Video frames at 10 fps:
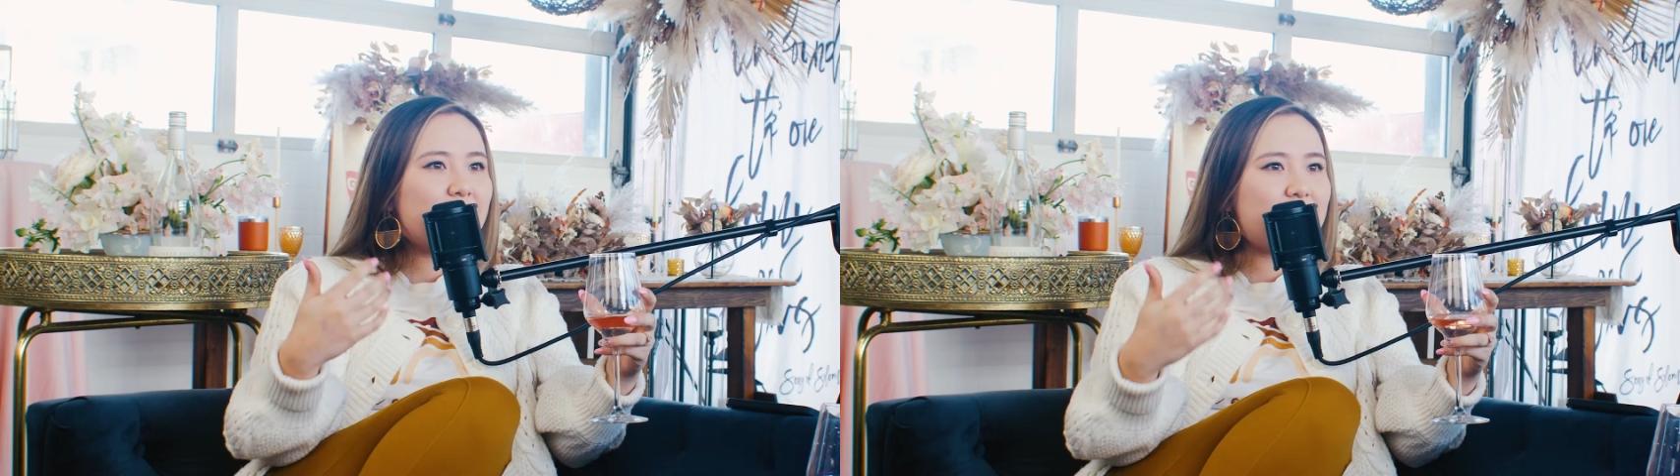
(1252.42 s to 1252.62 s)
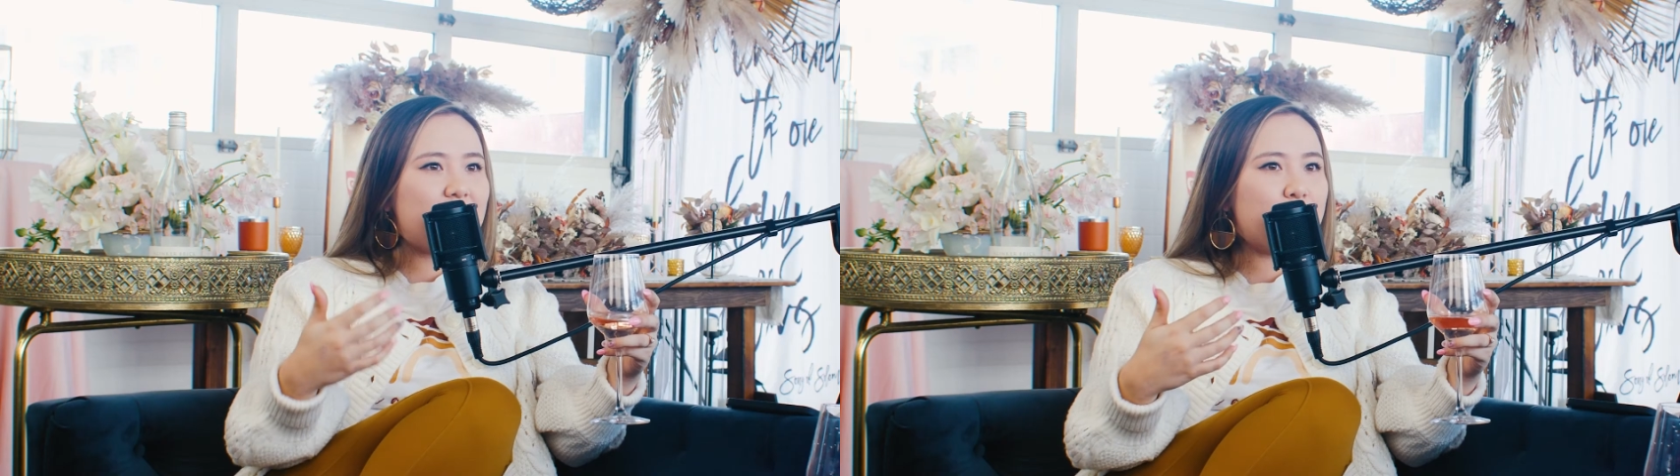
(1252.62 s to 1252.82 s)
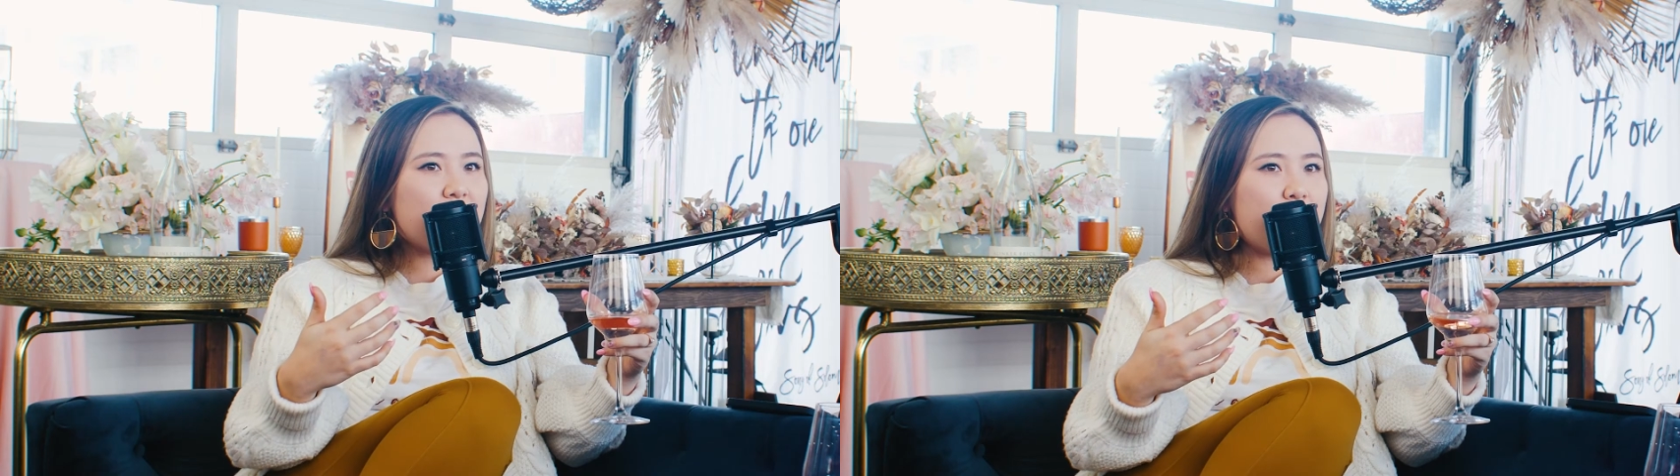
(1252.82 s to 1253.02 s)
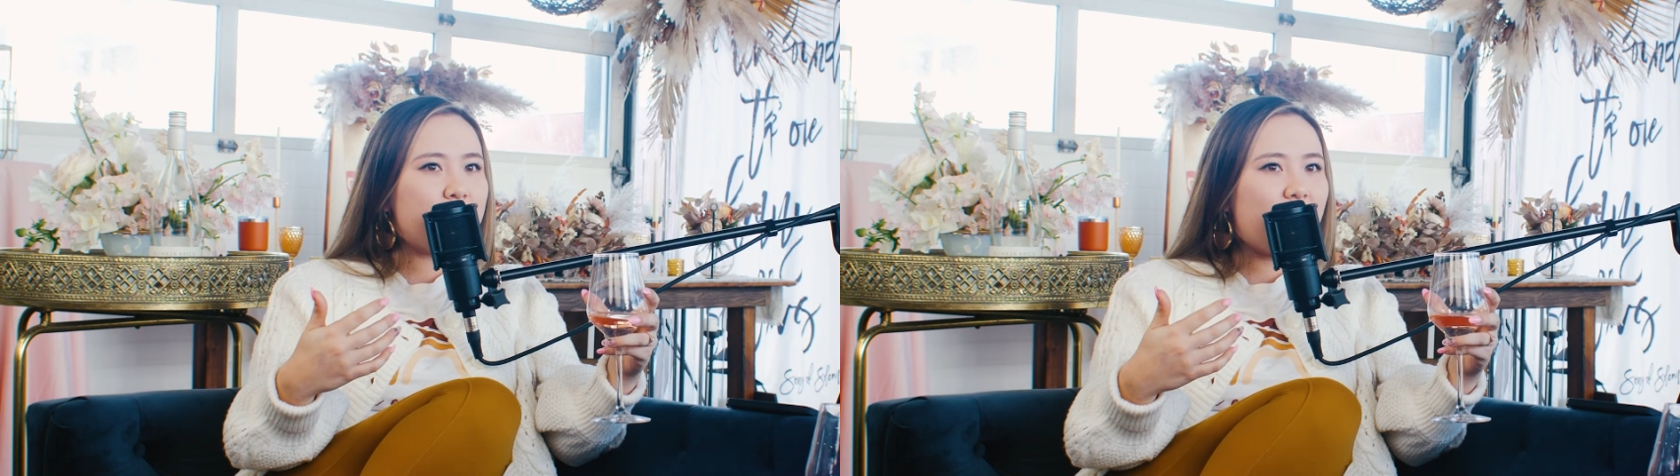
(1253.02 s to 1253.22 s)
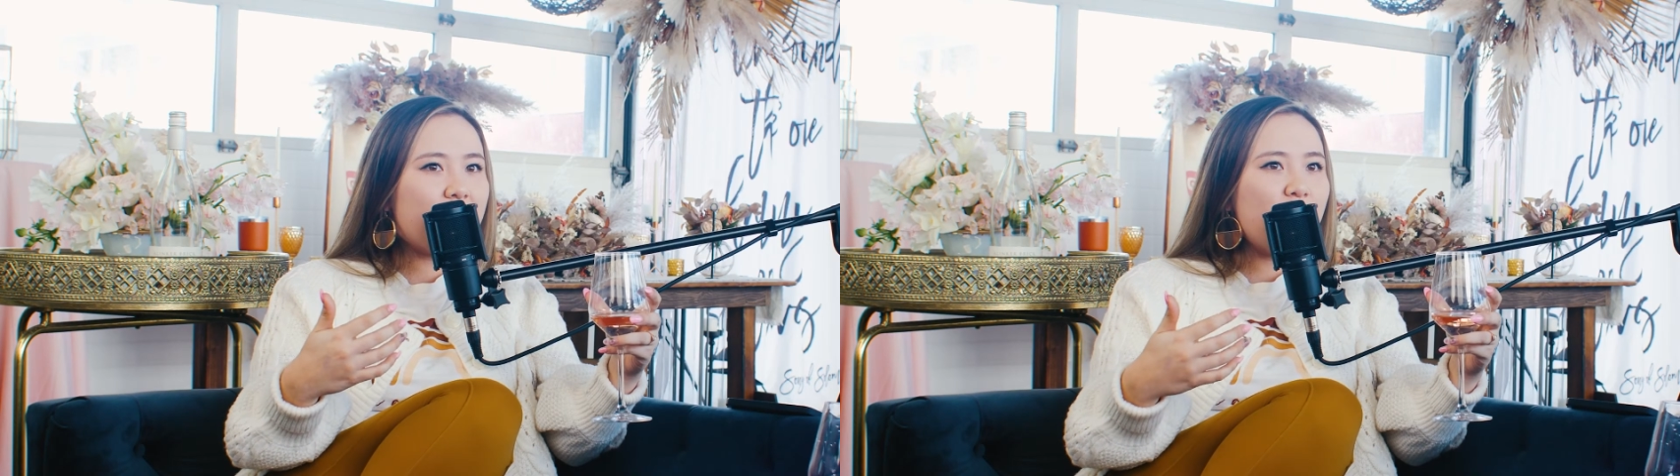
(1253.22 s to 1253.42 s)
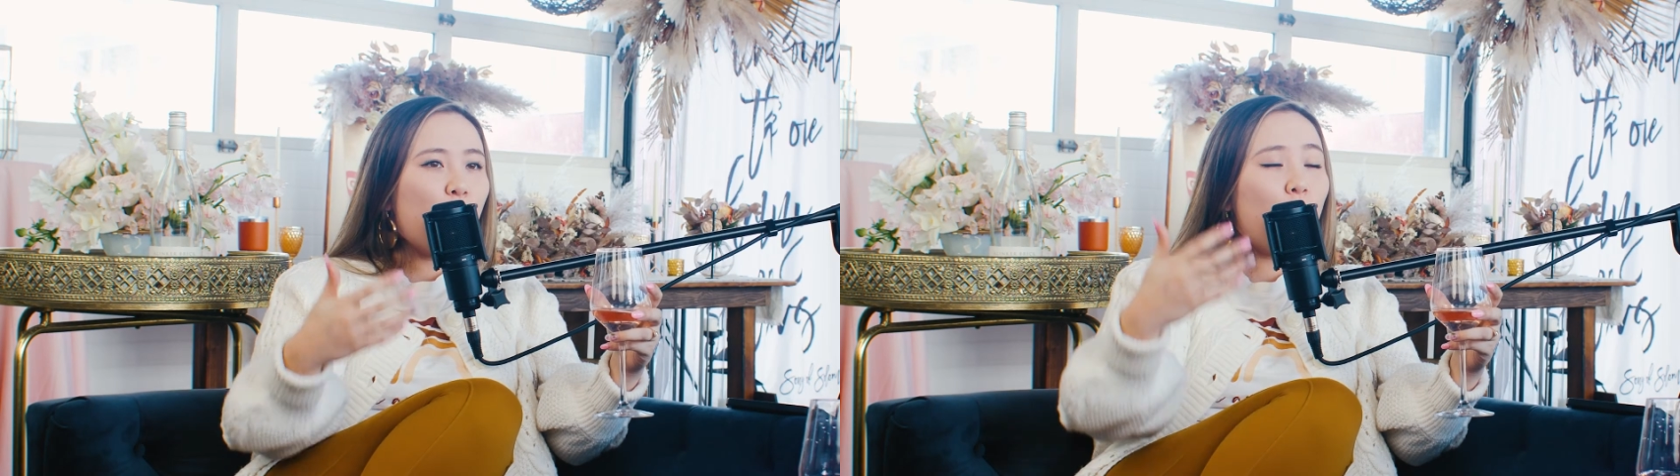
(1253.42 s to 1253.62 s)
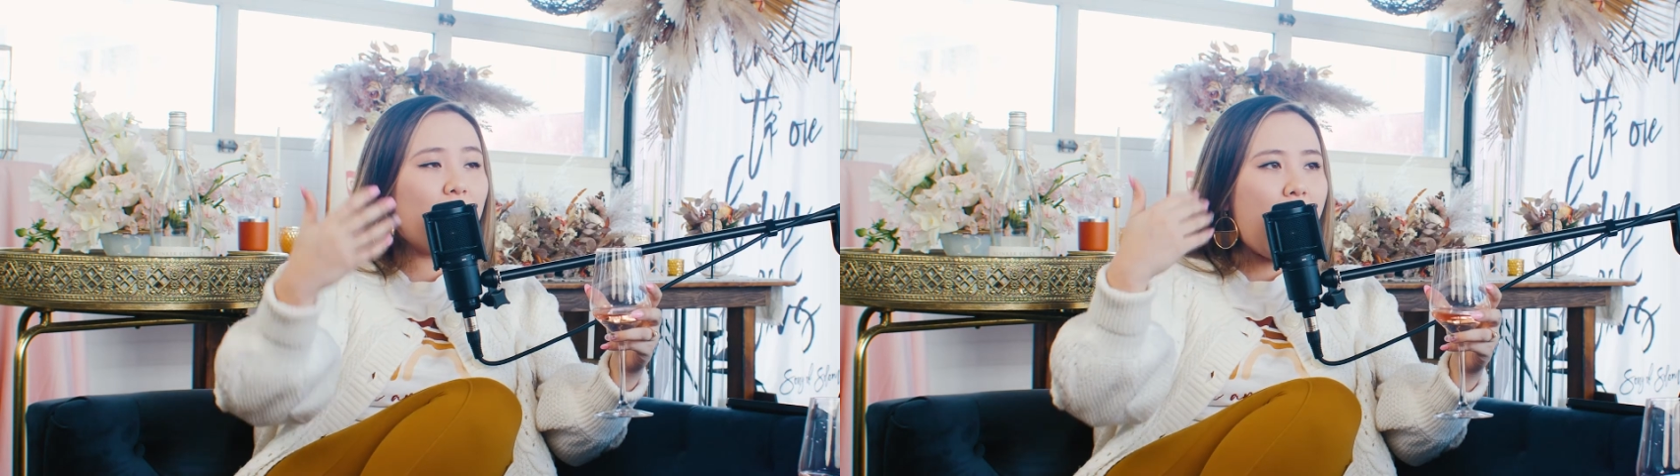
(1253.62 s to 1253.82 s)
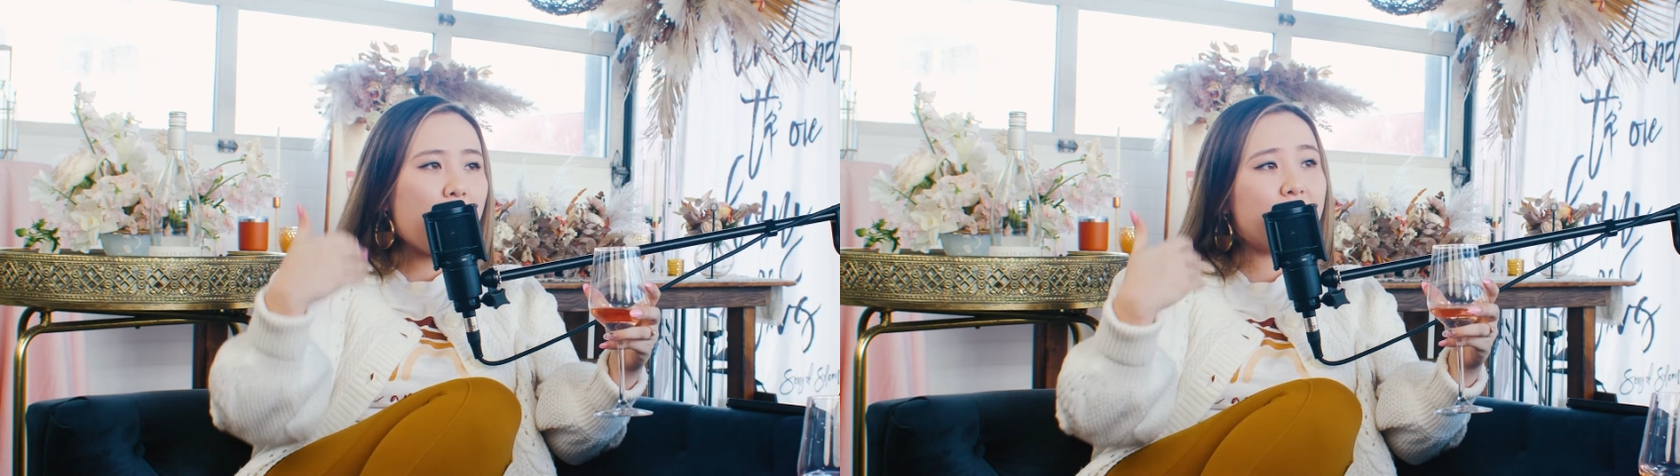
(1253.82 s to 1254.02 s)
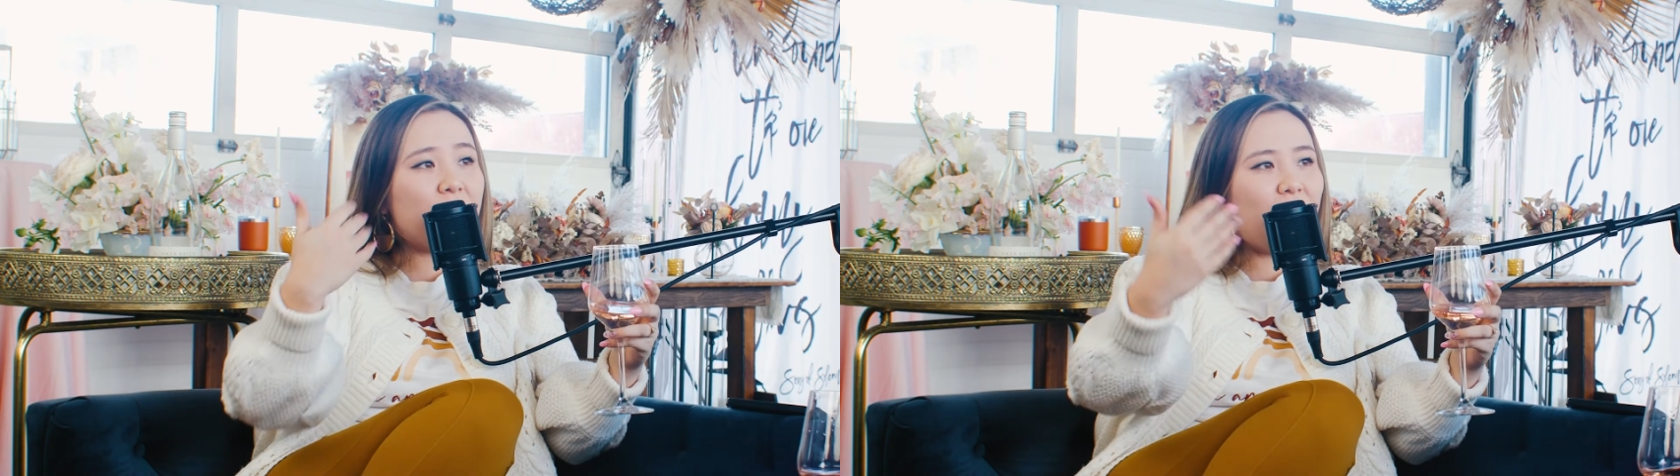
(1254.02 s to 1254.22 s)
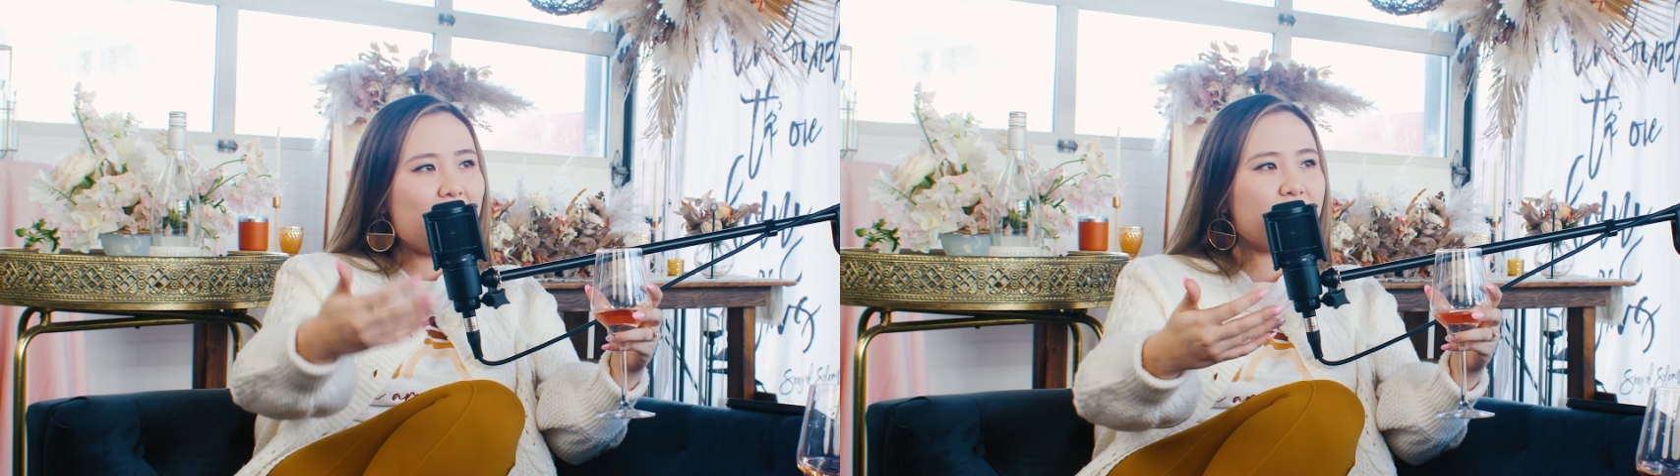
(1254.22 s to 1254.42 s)
at the same time, like, what I
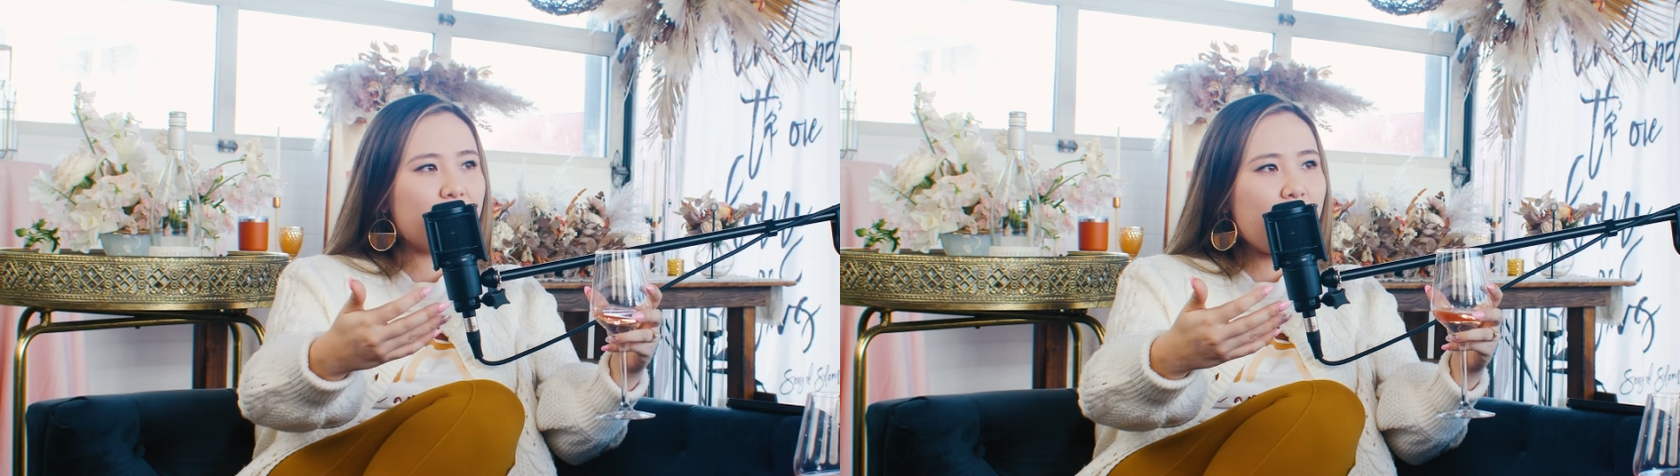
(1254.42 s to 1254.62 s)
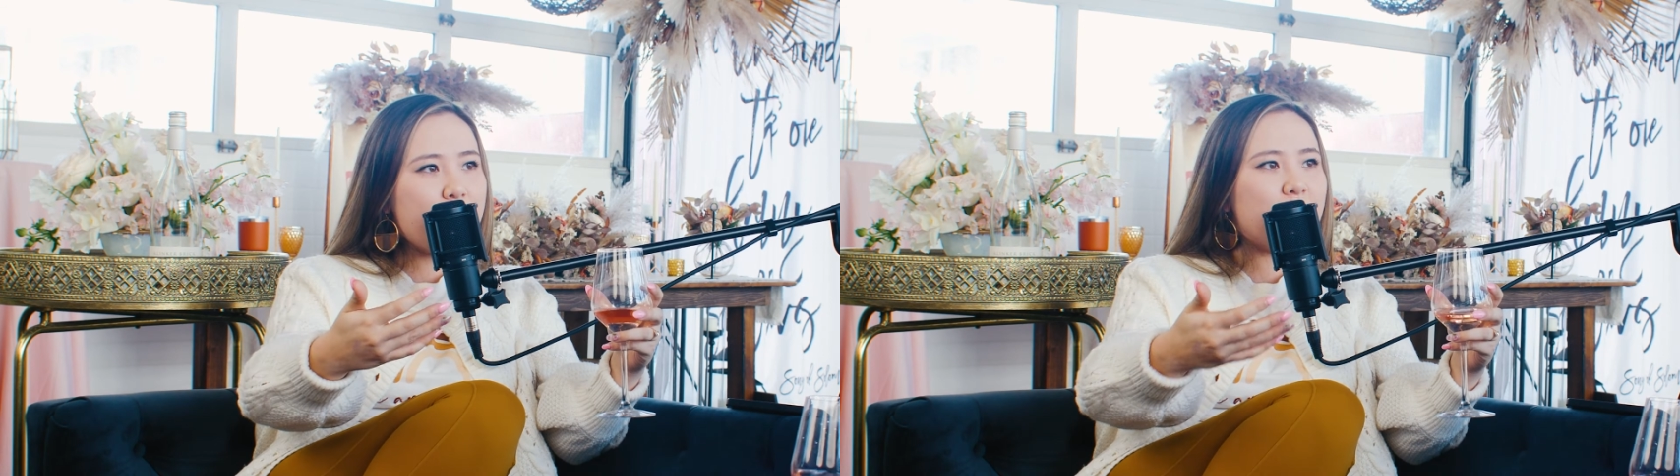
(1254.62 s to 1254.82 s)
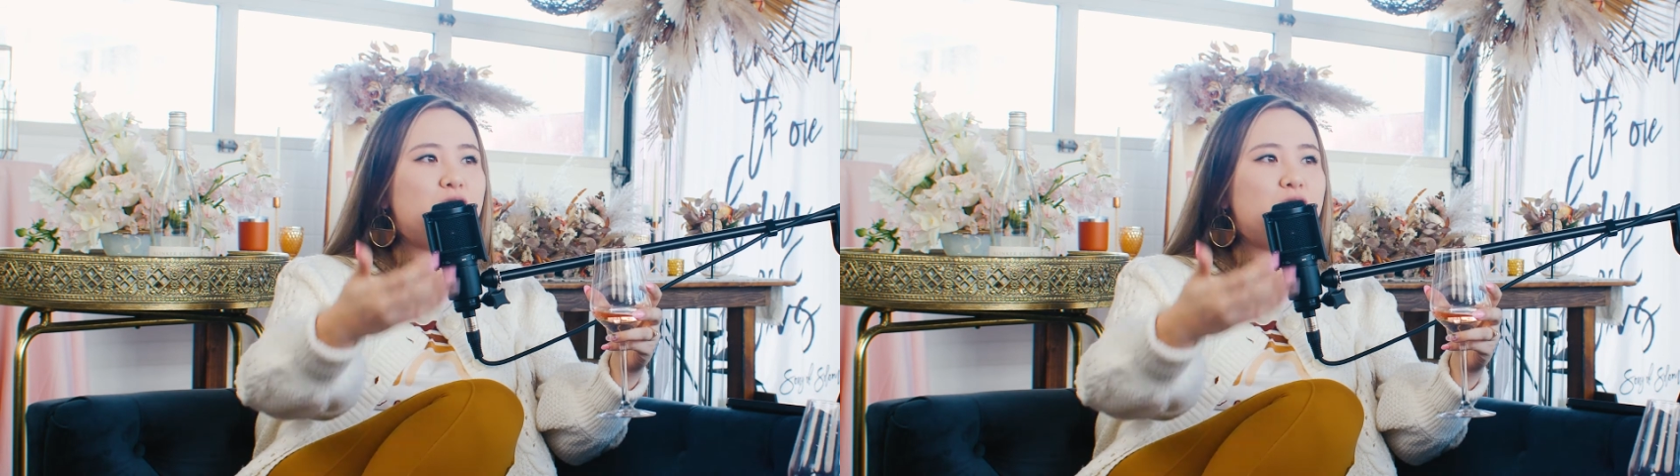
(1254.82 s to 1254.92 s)
provide for them